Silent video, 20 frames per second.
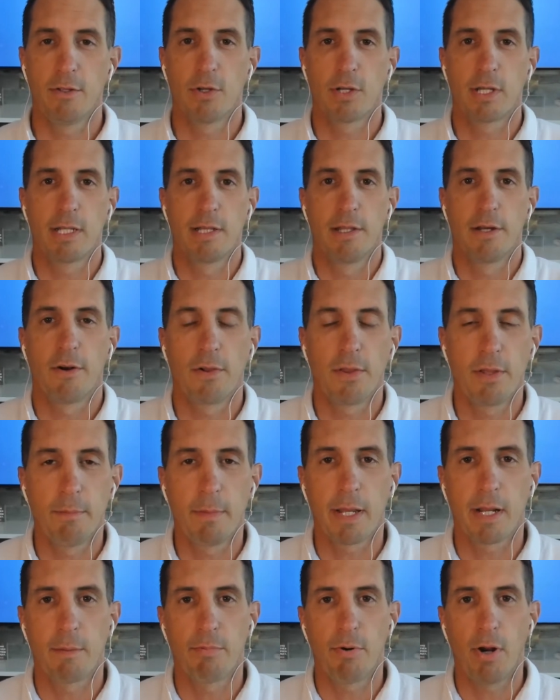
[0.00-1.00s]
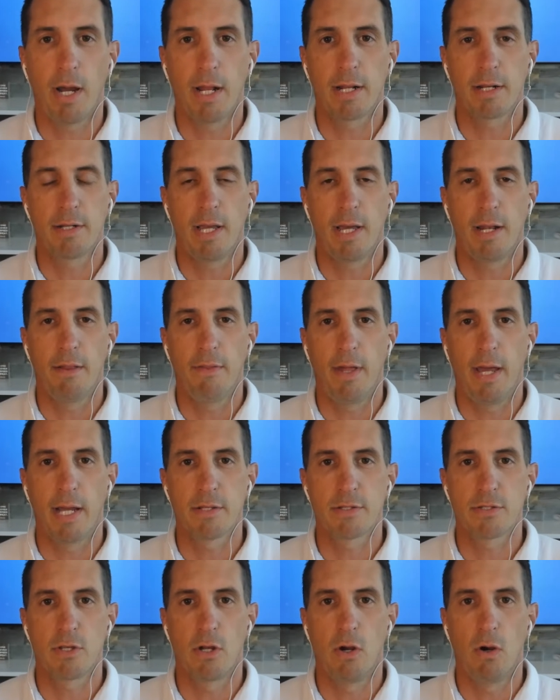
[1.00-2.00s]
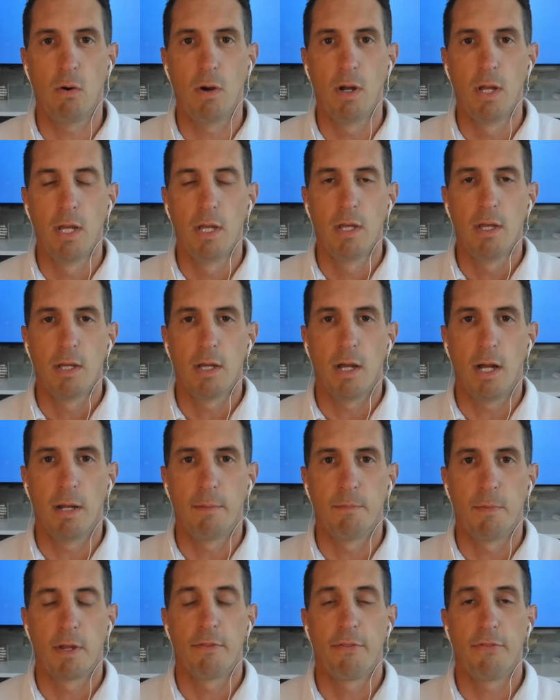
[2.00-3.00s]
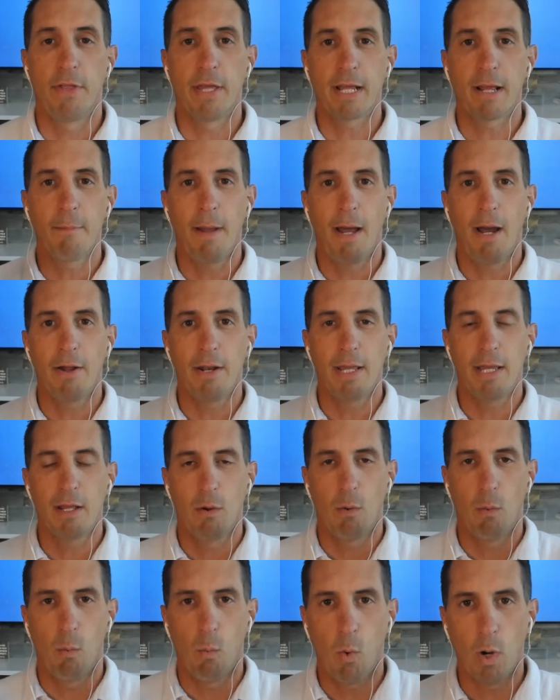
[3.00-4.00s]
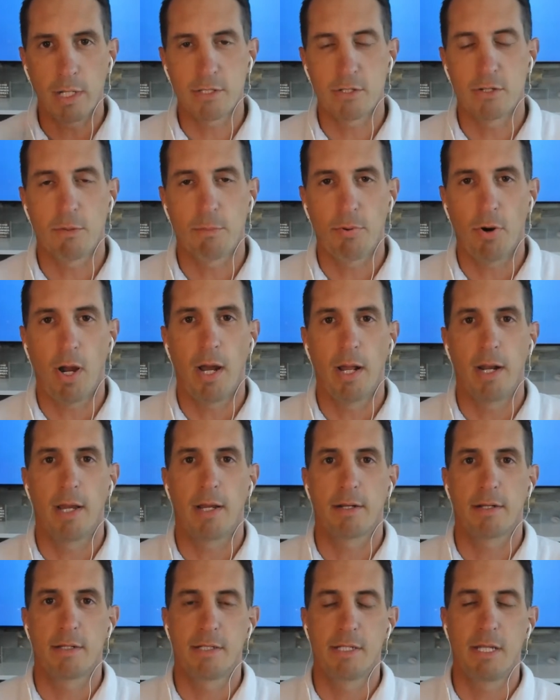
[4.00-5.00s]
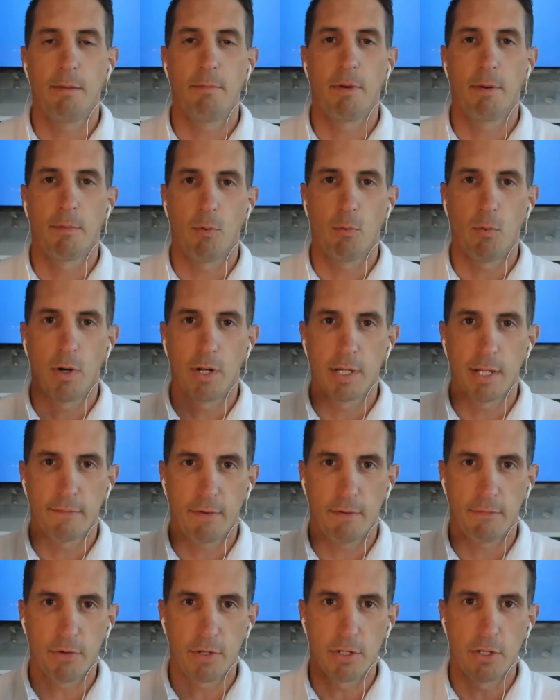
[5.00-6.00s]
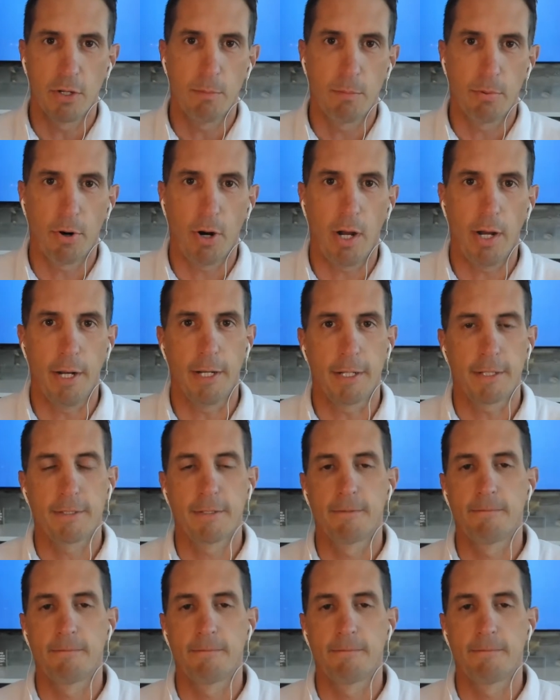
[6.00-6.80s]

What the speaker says: You could literally make a product out of that. So think about it. What's your product? Tip number one, you have to have a good product.